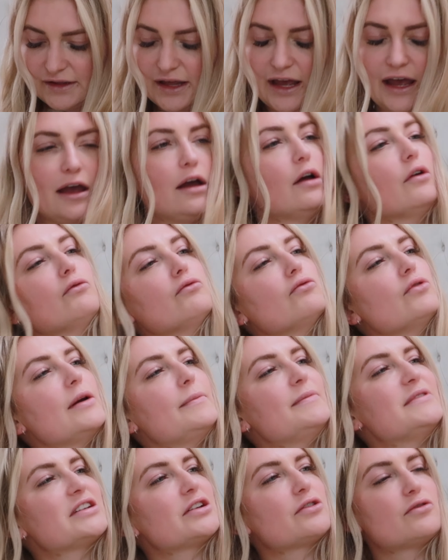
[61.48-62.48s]
They're
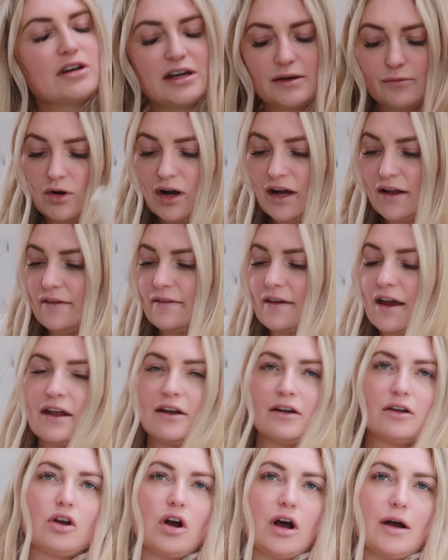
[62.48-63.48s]
ribbed cream ones
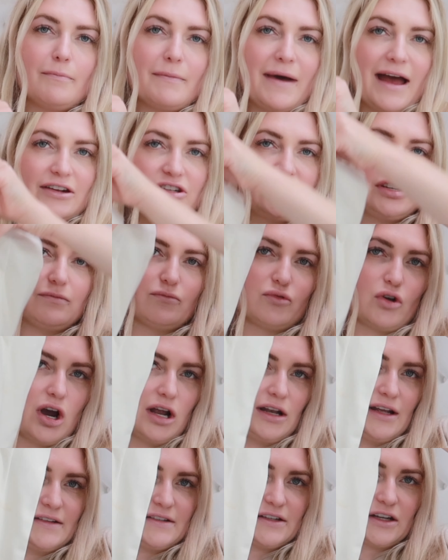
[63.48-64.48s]
and I got a matching
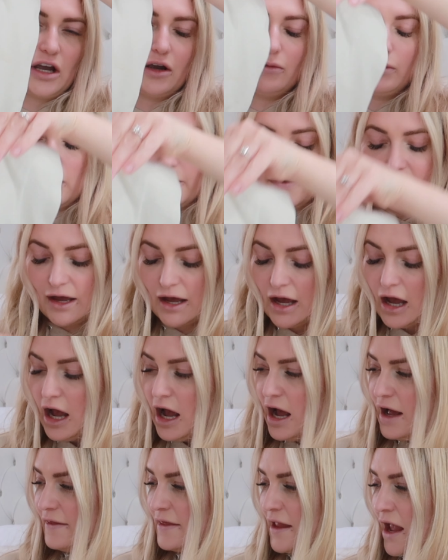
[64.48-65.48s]
bralette to go with it.
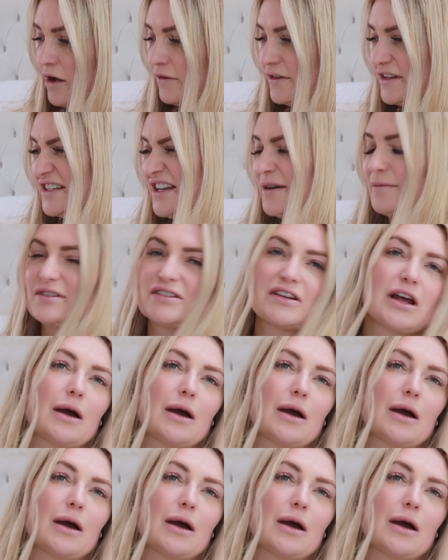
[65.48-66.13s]
Now the summer's